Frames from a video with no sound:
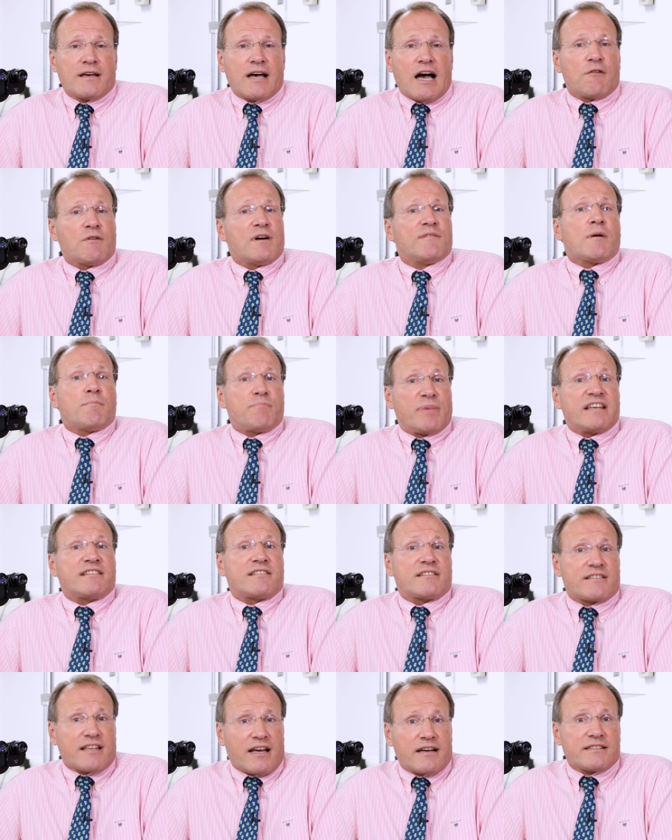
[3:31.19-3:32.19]
However, big
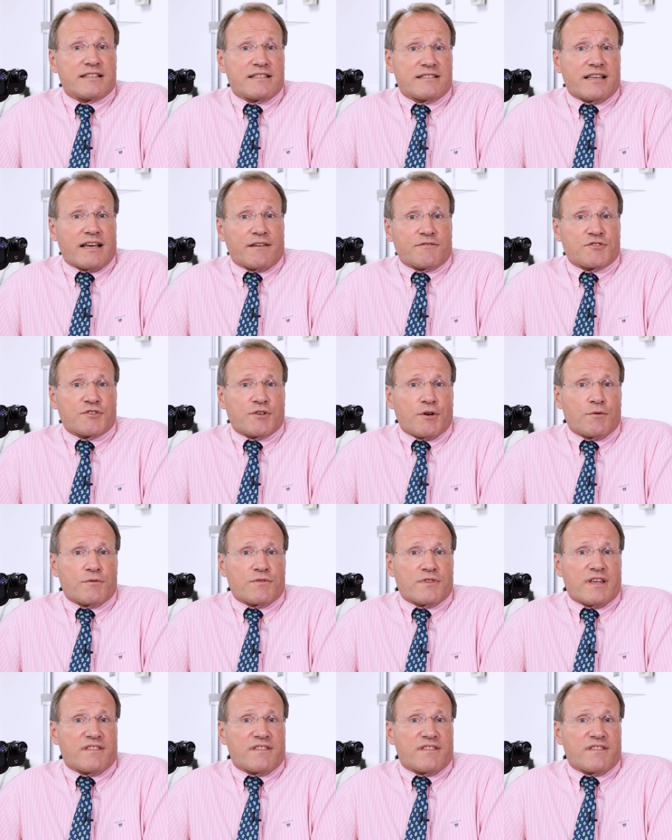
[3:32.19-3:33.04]
studies have shown